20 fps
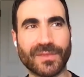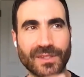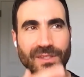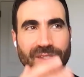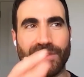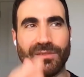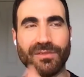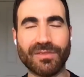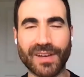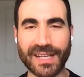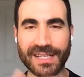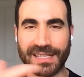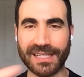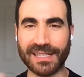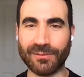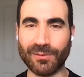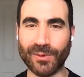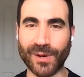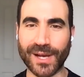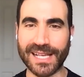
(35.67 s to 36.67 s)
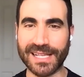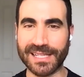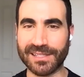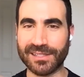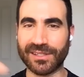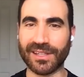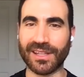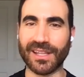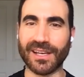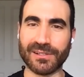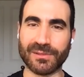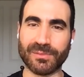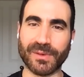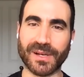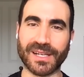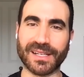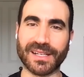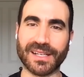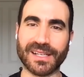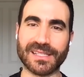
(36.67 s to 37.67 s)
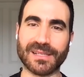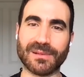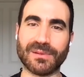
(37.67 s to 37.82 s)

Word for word: you finding ways to those markers.